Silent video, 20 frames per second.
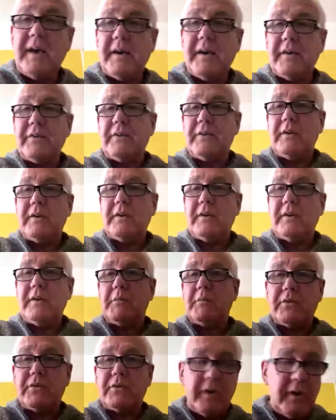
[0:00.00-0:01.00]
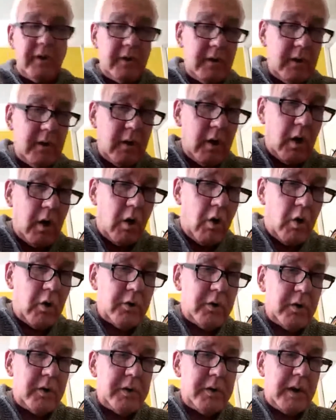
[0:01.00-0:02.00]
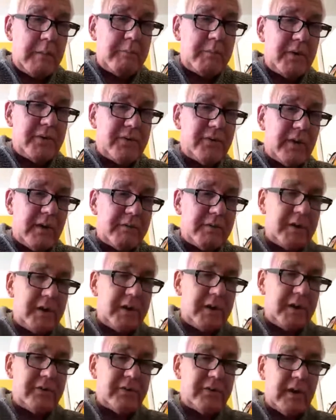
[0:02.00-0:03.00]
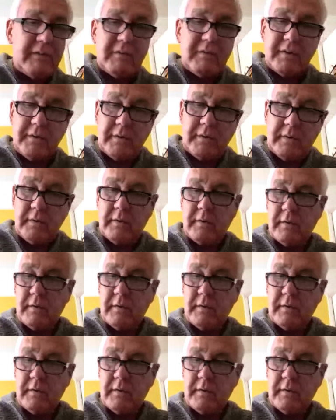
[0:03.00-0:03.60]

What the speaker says: Ian Bussey, on number 77.